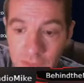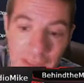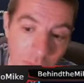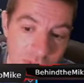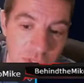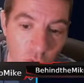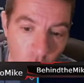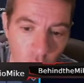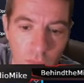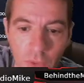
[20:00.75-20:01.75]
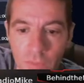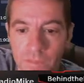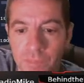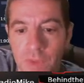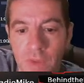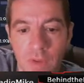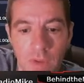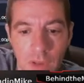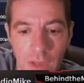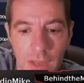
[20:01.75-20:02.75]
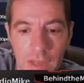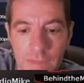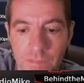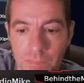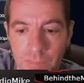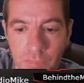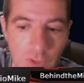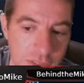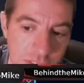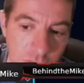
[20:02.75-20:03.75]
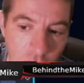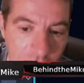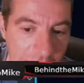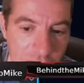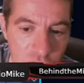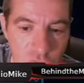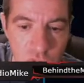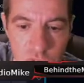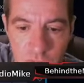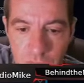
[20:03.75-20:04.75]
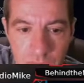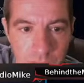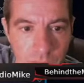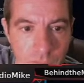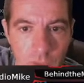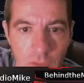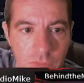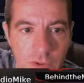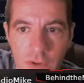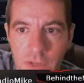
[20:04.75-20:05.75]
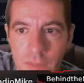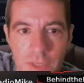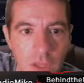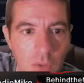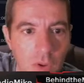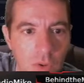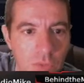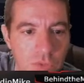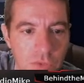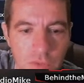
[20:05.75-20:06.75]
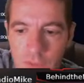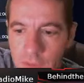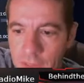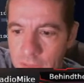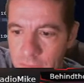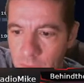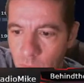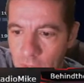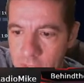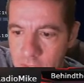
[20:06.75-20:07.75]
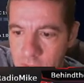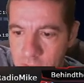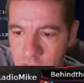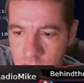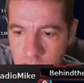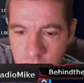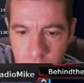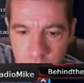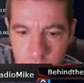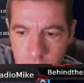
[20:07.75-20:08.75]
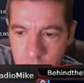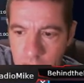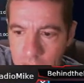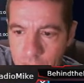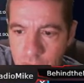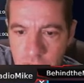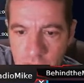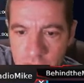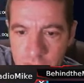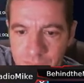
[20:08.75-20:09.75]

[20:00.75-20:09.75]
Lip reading: That wasn't horrible. Plugged in Mark Andrews Figured he'd be low owned. He was 9%.